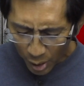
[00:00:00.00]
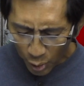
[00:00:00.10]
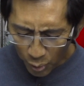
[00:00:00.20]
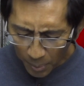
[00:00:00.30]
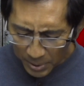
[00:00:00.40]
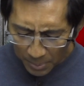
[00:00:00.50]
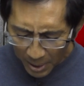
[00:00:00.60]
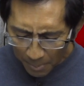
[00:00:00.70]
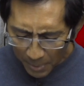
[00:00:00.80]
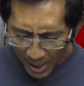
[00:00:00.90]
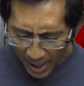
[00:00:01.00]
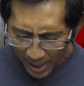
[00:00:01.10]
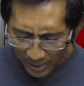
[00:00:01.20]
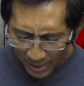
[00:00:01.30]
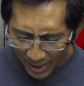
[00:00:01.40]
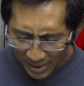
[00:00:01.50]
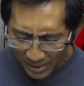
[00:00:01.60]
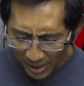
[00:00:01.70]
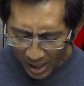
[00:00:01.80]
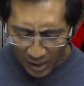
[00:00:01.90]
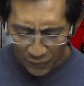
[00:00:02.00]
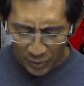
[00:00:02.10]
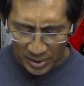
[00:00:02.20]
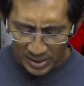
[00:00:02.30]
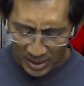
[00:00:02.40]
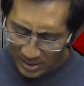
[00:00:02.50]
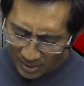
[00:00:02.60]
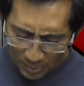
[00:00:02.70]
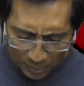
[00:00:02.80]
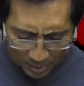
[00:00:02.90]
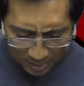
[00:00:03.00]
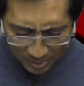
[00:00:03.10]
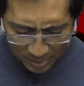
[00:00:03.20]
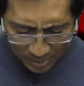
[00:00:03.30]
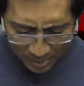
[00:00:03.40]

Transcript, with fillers: grow up to be a man, and die for the sins of the world.